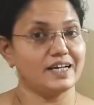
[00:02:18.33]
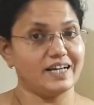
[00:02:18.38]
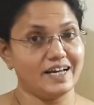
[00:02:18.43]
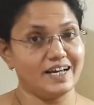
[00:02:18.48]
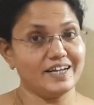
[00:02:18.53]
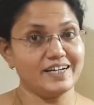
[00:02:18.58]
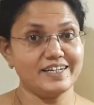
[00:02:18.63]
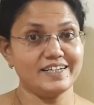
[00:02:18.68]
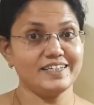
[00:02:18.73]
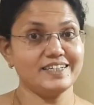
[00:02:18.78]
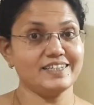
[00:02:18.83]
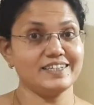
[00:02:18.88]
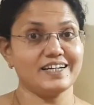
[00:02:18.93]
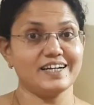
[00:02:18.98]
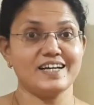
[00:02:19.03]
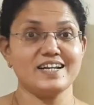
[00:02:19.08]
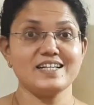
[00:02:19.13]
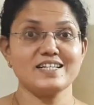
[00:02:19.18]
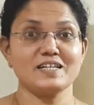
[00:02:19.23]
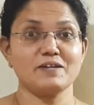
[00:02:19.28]
Adding
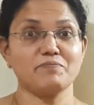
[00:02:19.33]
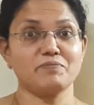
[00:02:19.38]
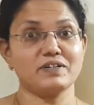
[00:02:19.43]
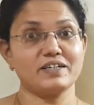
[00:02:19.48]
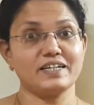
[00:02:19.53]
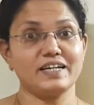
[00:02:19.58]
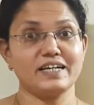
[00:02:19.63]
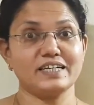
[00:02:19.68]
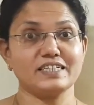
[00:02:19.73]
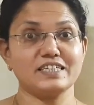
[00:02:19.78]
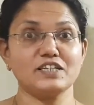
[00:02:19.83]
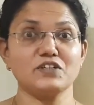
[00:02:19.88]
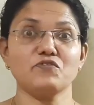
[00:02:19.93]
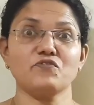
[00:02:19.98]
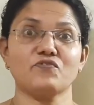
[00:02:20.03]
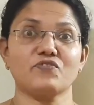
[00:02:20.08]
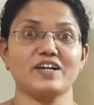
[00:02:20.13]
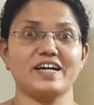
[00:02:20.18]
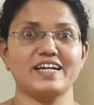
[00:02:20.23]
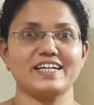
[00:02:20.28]
and
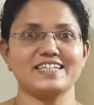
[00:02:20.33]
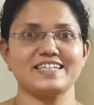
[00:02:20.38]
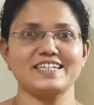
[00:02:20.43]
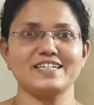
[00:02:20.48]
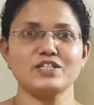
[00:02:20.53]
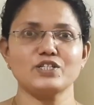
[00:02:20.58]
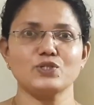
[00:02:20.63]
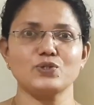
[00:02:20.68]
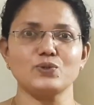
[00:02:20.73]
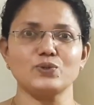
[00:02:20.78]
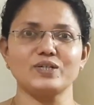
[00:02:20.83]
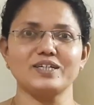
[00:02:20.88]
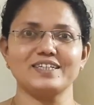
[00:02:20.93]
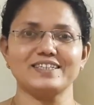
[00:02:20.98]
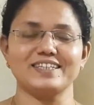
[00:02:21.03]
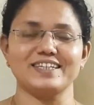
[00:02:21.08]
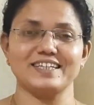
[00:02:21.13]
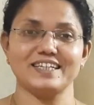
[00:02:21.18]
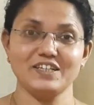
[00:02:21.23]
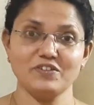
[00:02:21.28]
subtracting fractions
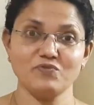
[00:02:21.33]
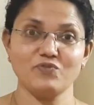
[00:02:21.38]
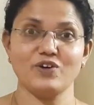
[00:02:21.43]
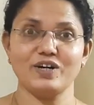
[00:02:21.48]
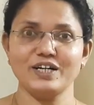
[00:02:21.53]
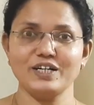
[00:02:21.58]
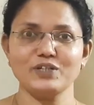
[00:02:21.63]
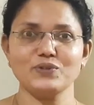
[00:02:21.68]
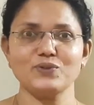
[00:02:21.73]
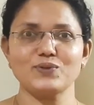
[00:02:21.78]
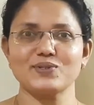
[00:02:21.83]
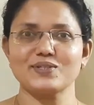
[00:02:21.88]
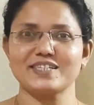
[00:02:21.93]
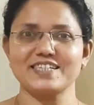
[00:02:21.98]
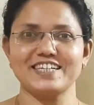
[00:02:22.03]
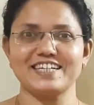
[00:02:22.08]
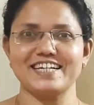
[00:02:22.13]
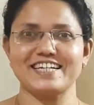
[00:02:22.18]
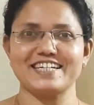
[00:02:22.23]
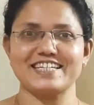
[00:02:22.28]
together. In one
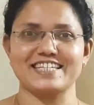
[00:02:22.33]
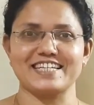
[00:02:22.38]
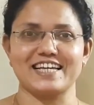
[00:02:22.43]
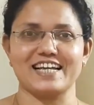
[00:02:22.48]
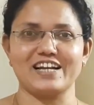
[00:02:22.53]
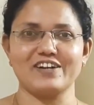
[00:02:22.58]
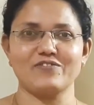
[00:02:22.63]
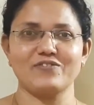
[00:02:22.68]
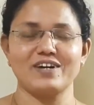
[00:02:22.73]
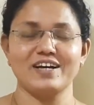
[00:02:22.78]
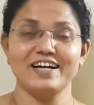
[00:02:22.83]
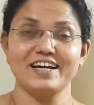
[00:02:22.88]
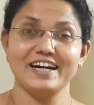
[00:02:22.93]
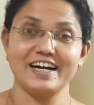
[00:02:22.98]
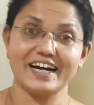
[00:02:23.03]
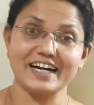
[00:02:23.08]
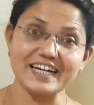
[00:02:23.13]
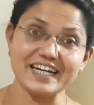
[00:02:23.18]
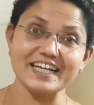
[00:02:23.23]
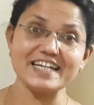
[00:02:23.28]
question itself,
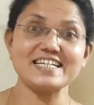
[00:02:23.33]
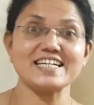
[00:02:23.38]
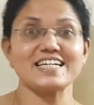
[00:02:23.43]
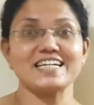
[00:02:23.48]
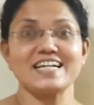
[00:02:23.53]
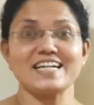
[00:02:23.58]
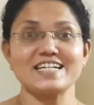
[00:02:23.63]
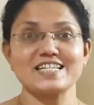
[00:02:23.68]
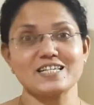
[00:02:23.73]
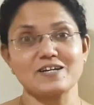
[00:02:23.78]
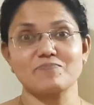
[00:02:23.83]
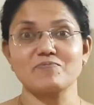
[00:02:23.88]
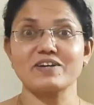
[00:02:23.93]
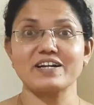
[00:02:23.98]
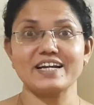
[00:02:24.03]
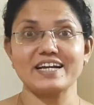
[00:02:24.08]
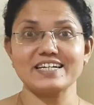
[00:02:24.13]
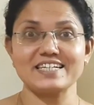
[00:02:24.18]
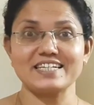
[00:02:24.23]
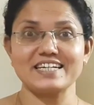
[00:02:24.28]
addition and
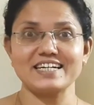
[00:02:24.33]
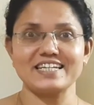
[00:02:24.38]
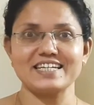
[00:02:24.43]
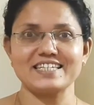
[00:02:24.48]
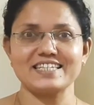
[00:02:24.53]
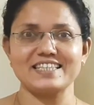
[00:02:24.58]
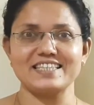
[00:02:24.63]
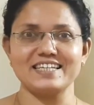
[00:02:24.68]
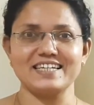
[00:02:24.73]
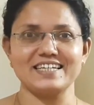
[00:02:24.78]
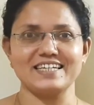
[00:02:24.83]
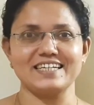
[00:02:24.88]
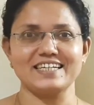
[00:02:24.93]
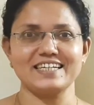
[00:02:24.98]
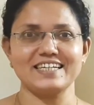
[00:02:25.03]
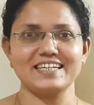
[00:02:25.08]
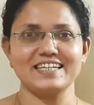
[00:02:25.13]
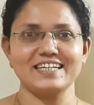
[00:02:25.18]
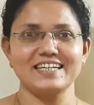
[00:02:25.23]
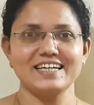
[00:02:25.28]
subtraction is
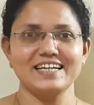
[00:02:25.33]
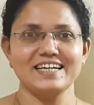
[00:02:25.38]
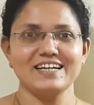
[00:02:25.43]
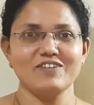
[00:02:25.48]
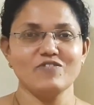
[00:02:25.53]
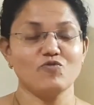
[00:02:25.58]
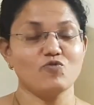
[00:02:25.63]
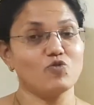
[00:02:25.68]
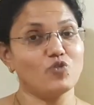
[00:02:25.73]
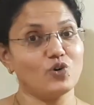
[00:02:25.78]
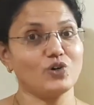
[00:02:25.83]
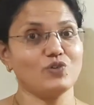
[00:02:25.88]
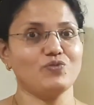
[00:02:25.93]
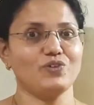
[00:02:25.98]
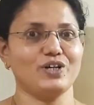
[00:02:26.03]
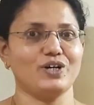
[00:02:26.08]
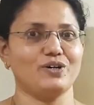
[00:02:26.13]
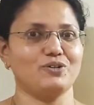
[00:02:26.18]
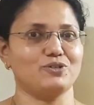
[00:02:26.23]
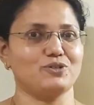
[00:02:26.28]
there. What
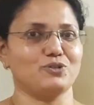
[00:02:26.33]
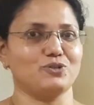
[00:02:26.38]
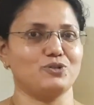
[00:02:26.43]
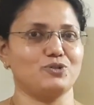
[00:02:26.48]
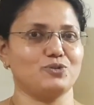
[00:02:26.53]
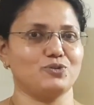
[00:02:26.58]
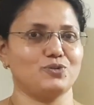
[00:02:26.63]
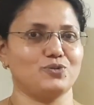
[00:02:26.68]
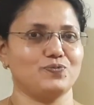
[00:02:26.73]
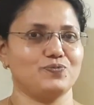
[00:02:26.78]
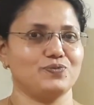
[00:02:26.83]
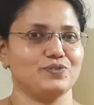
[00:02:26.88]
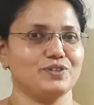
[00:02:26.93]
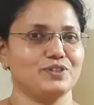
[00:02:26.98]
we have to do?